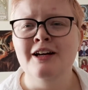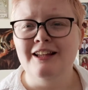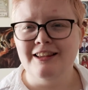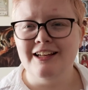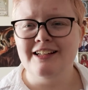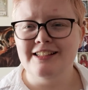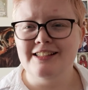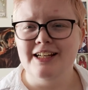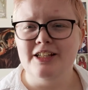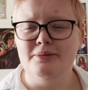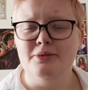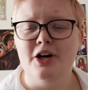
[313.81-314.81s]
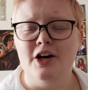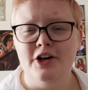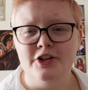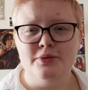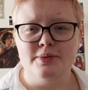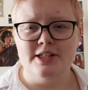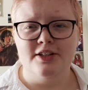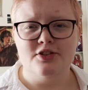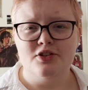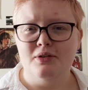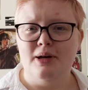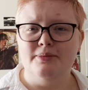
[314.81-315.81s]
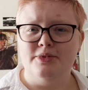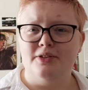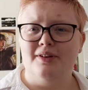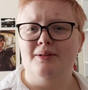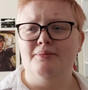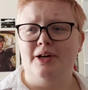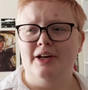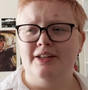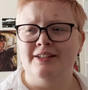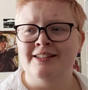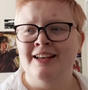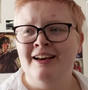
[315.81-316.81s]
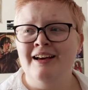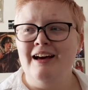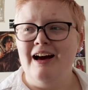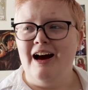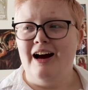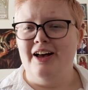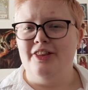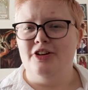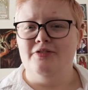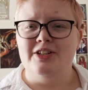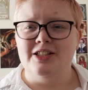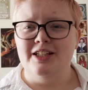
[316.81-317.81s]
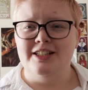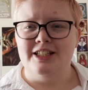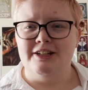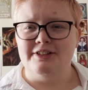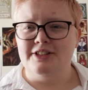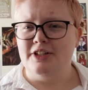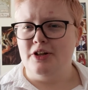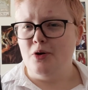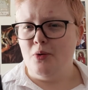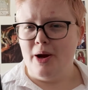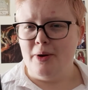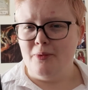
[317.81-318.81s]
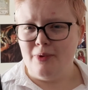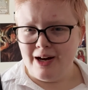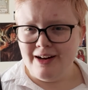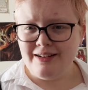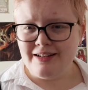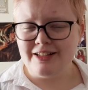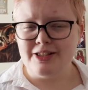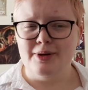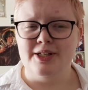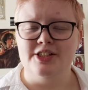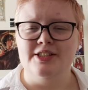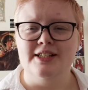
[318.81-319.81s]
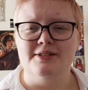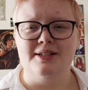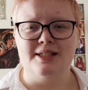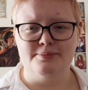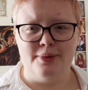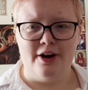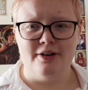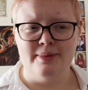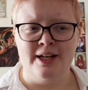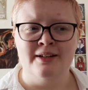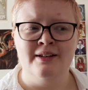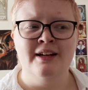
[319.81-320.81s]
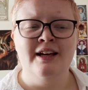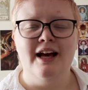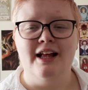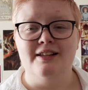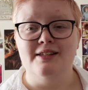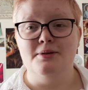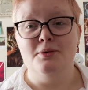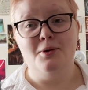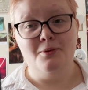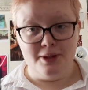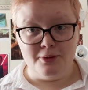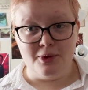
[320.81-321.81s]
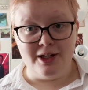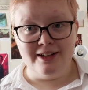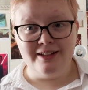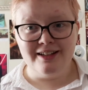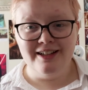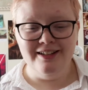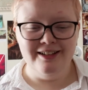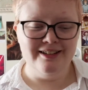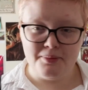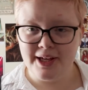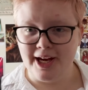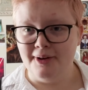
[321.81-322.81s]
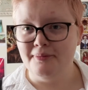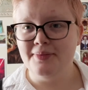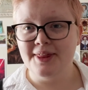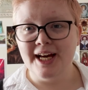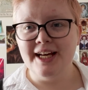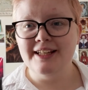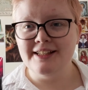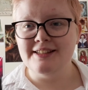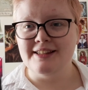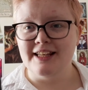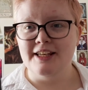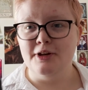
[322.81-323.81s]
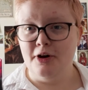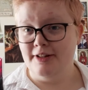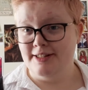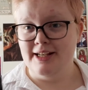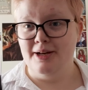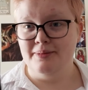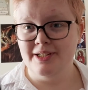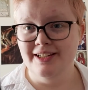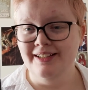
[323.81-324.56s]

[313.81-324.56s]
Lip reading: Like I said, I'm not 100% sure what I'm doing because the original idea isn't going to quite work, so I just need to experiment and see what will work. But yeah, that is the concept.